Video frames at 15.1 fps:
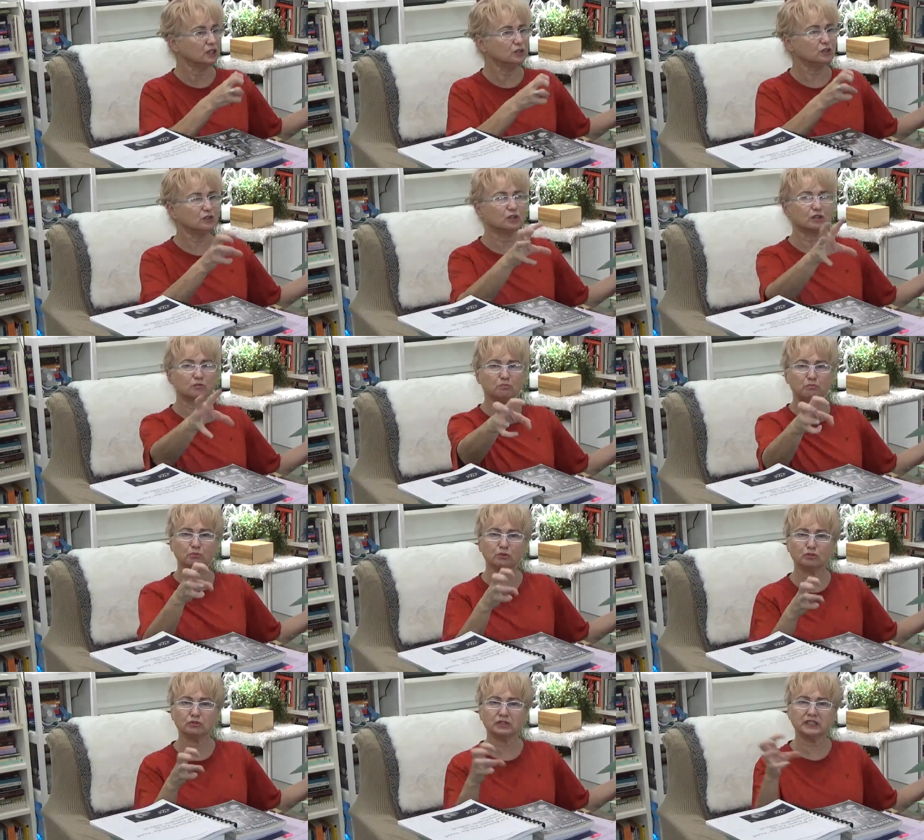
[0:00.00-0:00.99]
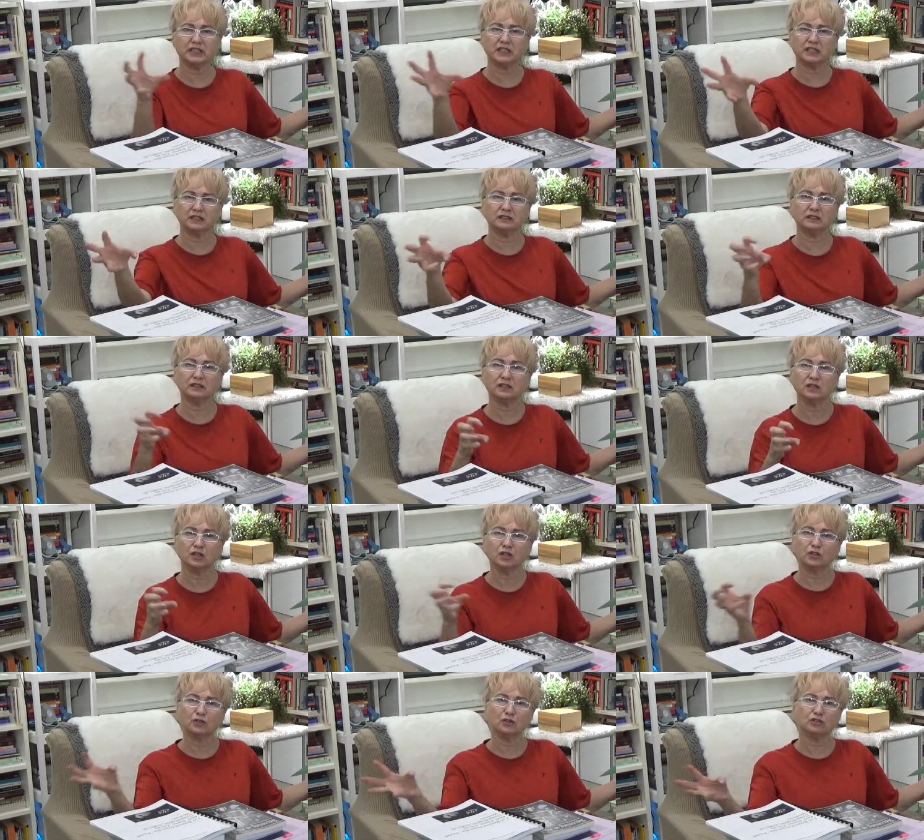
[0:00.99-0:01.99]
you can pull in
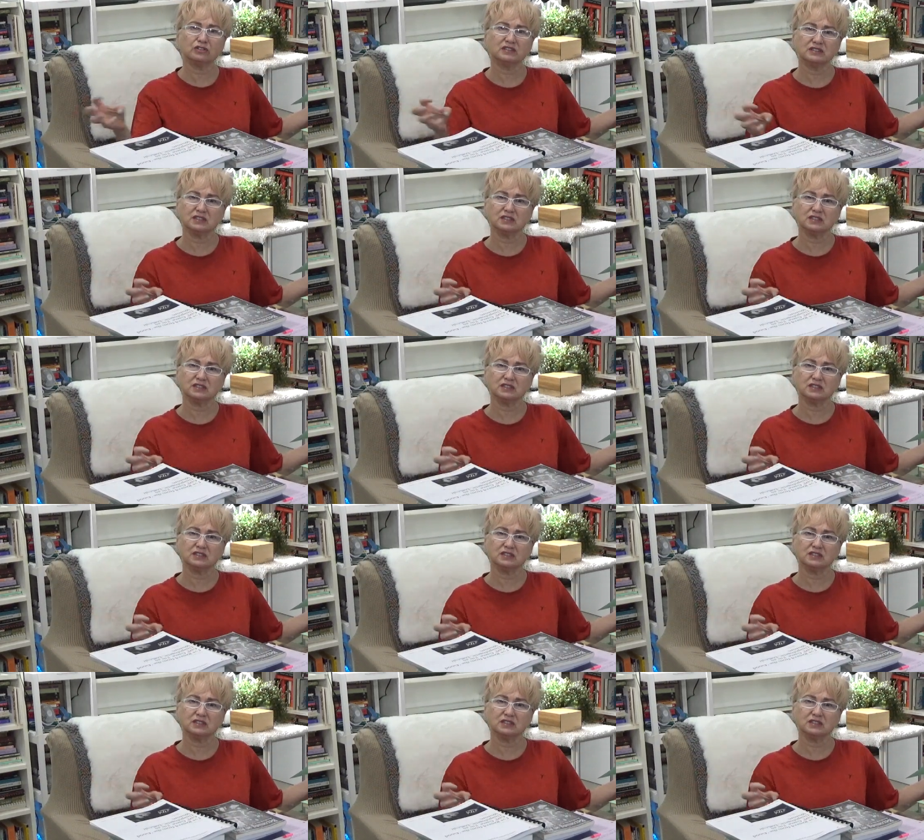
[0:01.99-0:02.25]
those